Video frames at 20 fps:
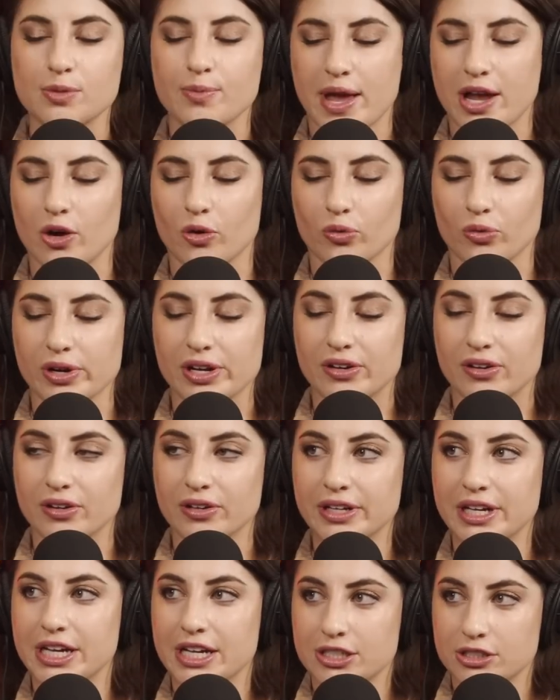to make a
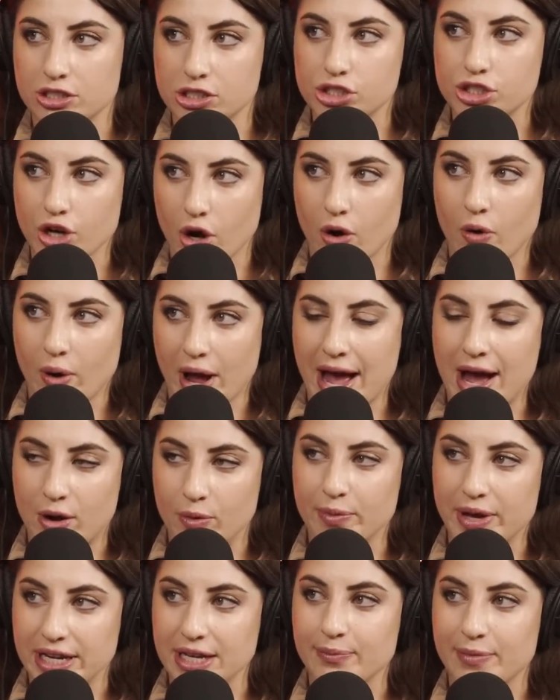reel to show how
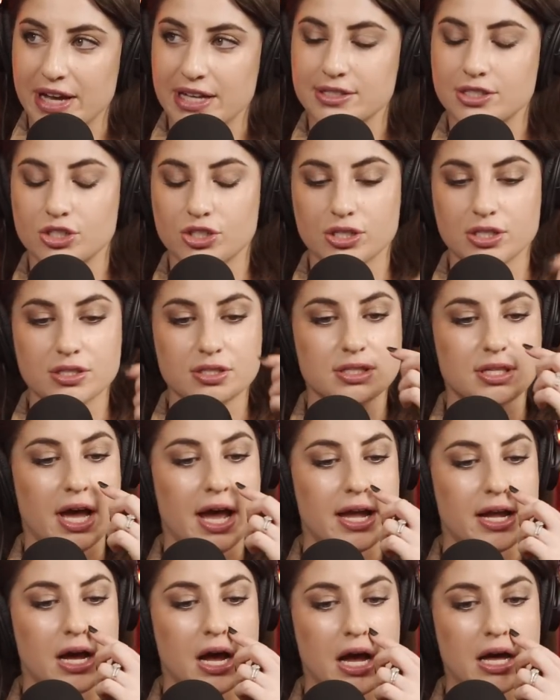many messages
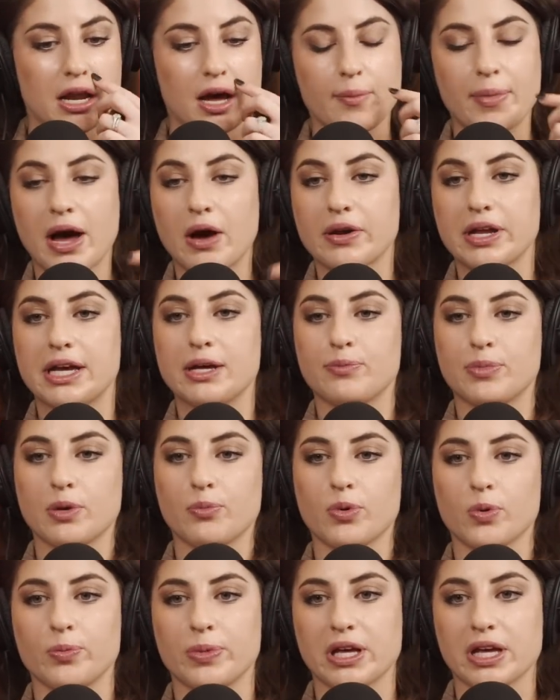I got about it.
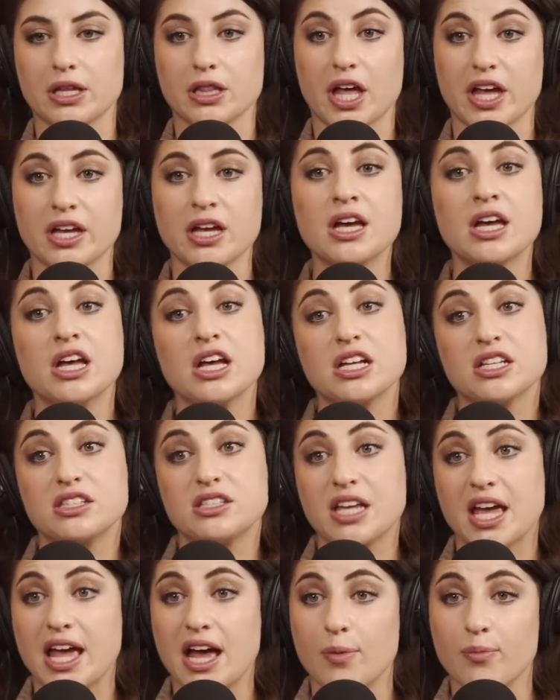People being like,
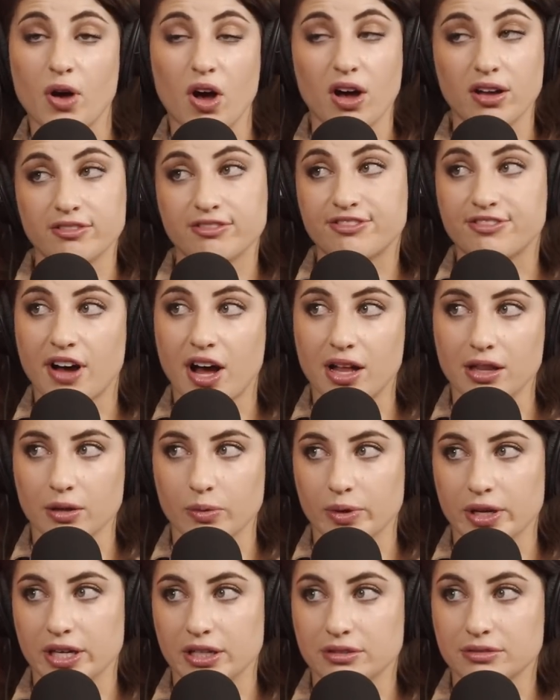damn,
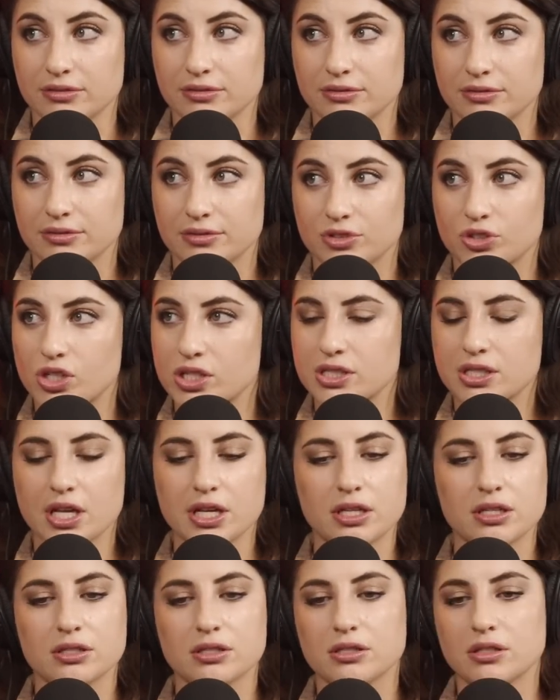unfollowing. Just
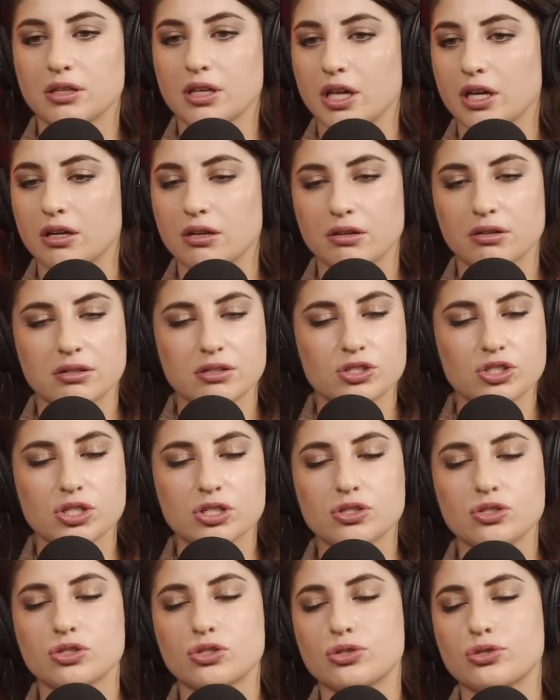
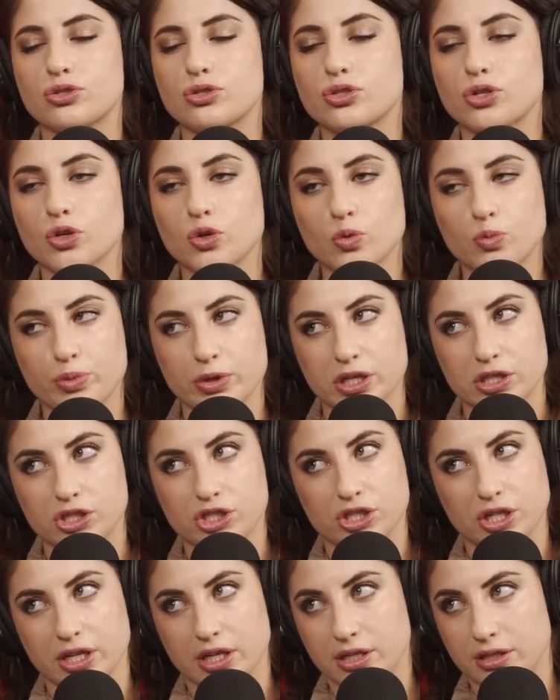just stupid
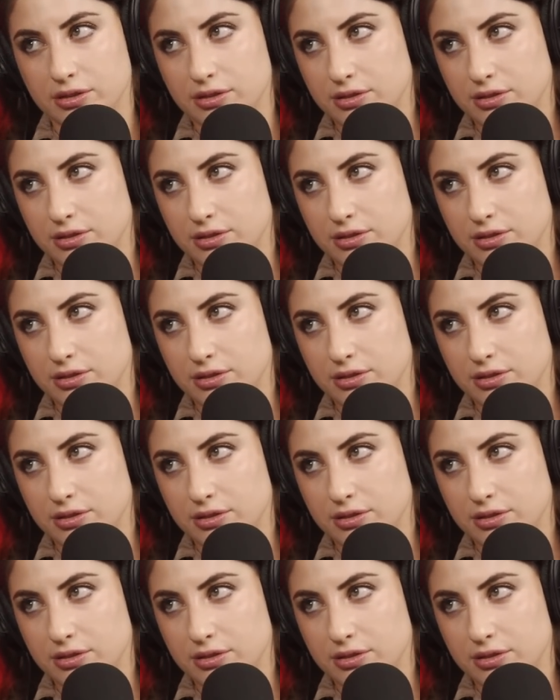shit.